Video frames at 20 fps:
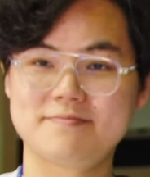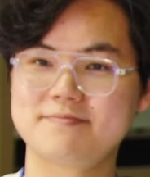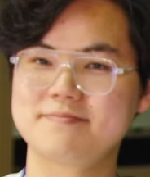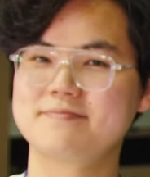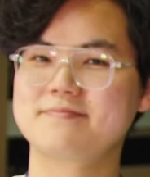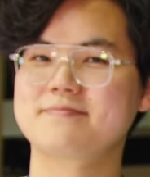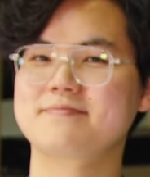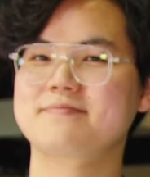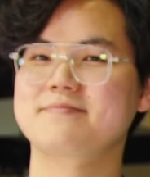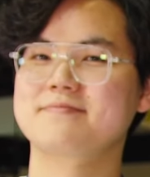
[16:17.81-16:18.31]

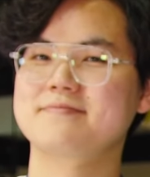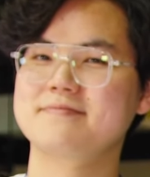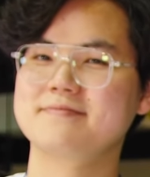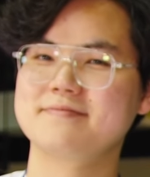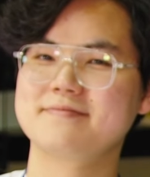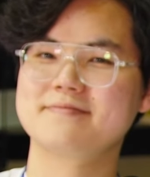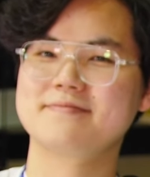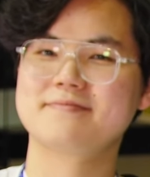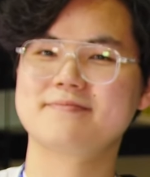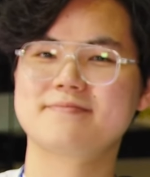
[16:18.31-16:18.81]

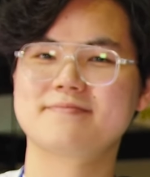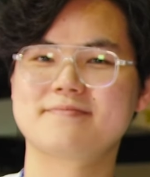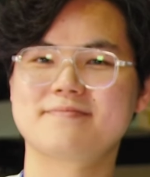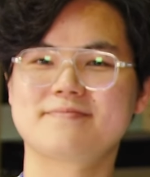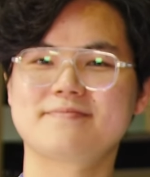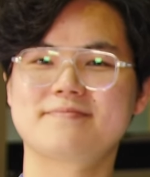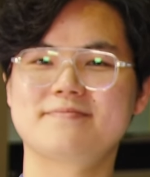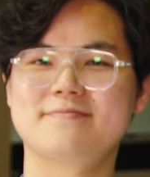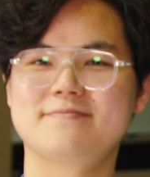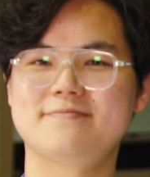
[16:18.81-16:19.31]

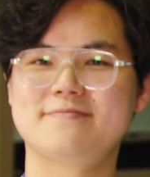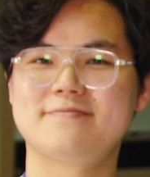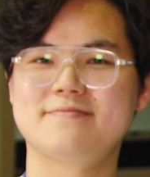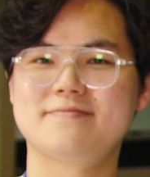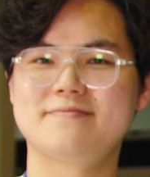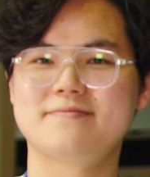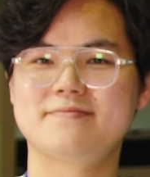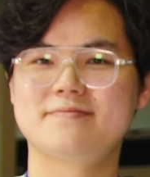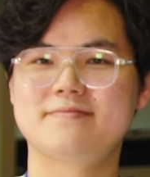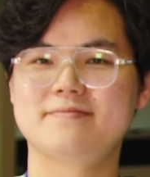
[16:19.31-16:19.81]

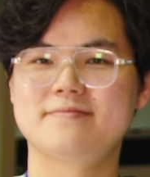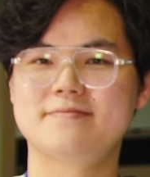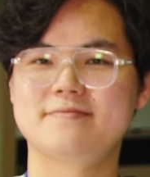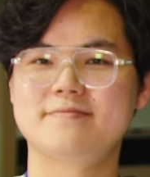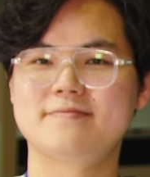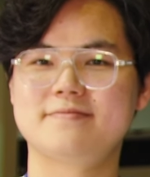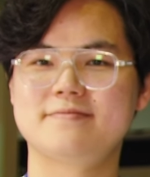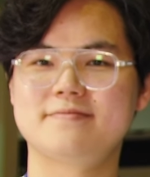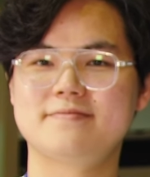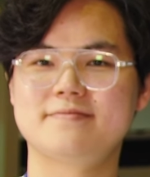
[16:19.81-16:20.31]

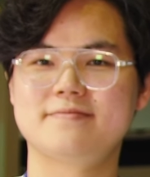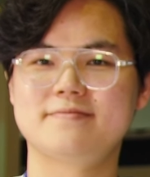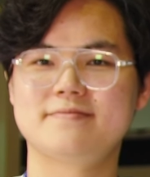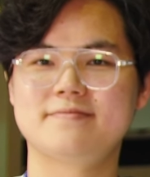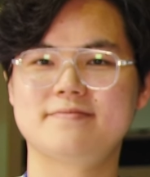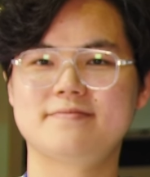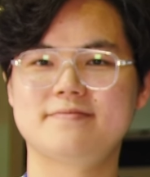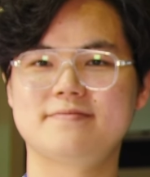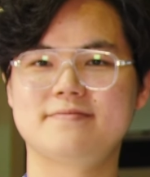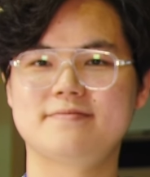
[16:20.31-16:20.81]

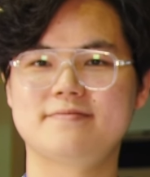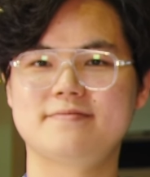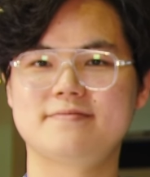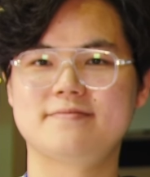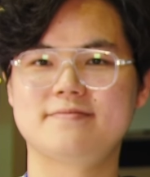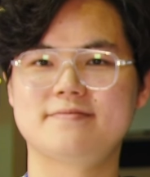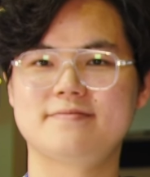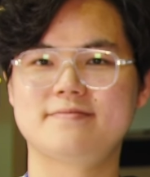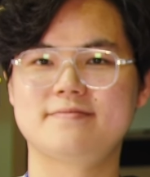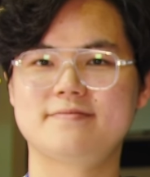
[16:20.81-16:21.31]

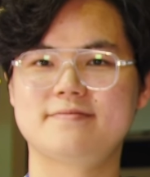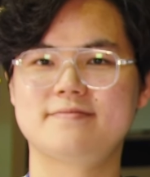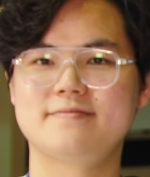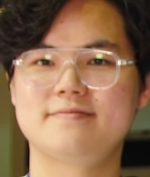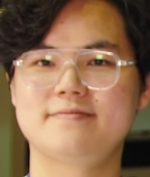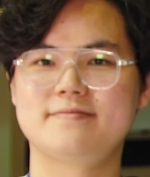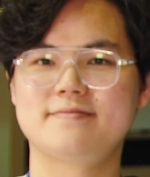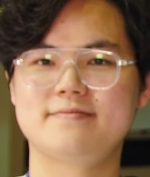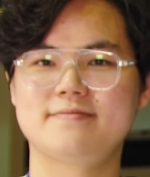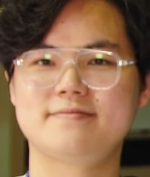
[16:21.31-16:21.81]

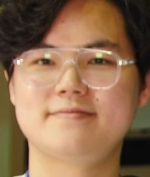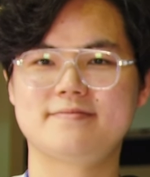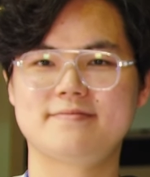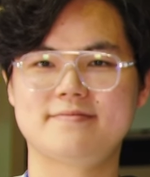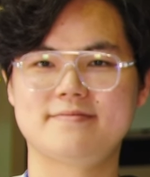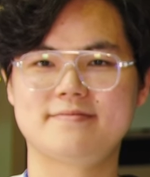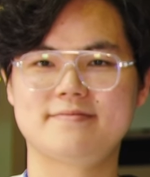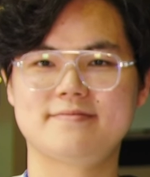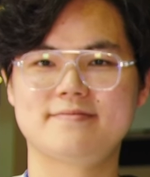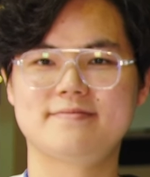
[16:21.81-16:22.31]

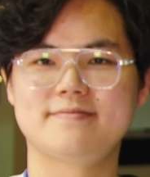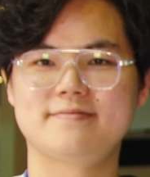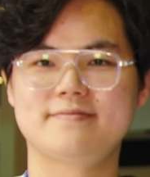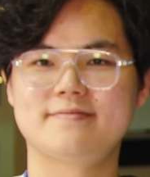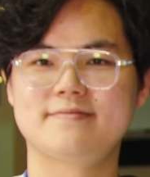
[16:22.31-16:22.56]
No words are spoken by the person on screen.